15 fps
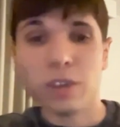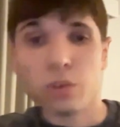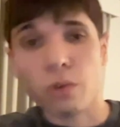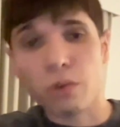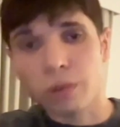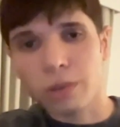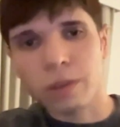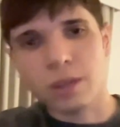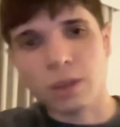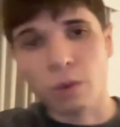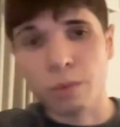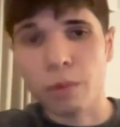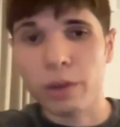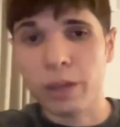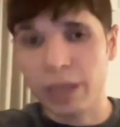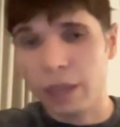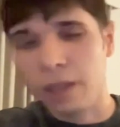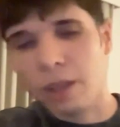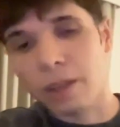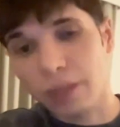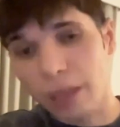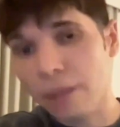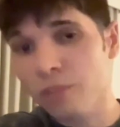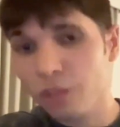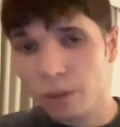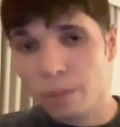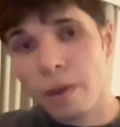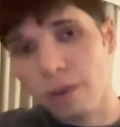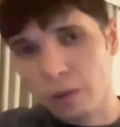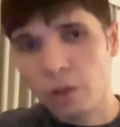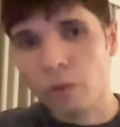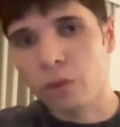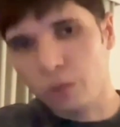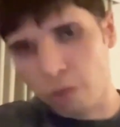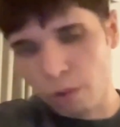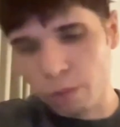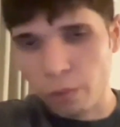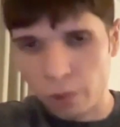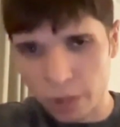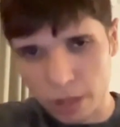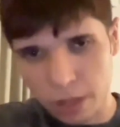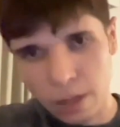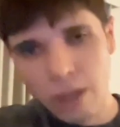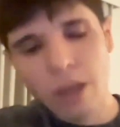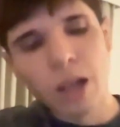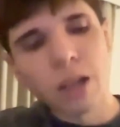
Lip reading: hurdles, the onboarding and the entry barrier to onboarding,